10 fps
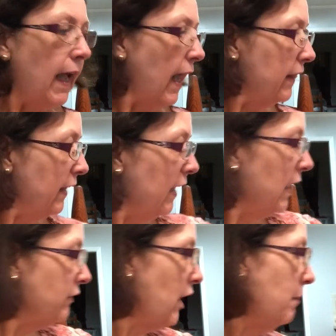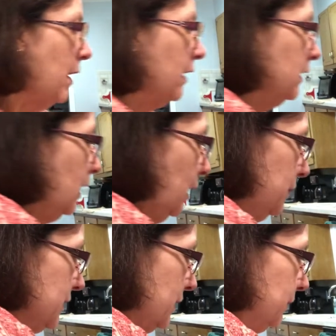And then I've got my
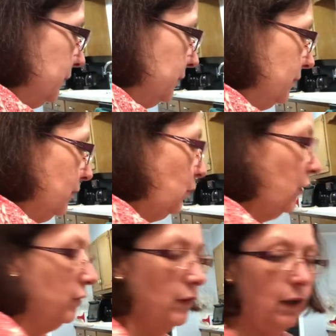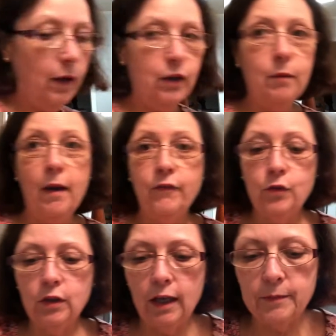clubs. Well, you know, my few
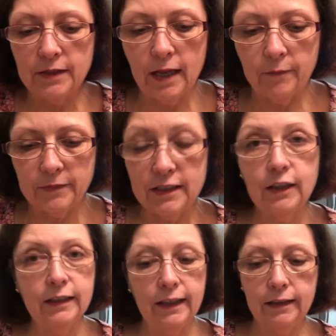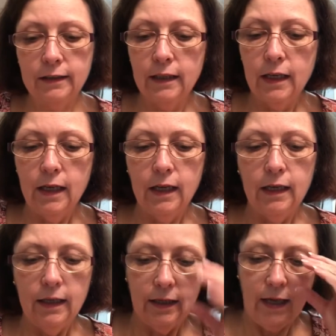clubs that I'm still in.
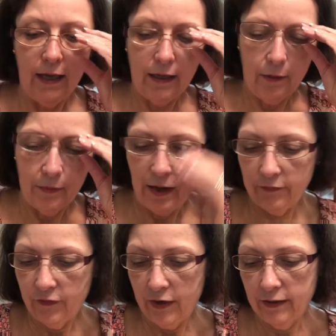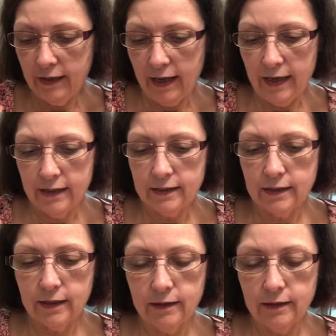I got my very last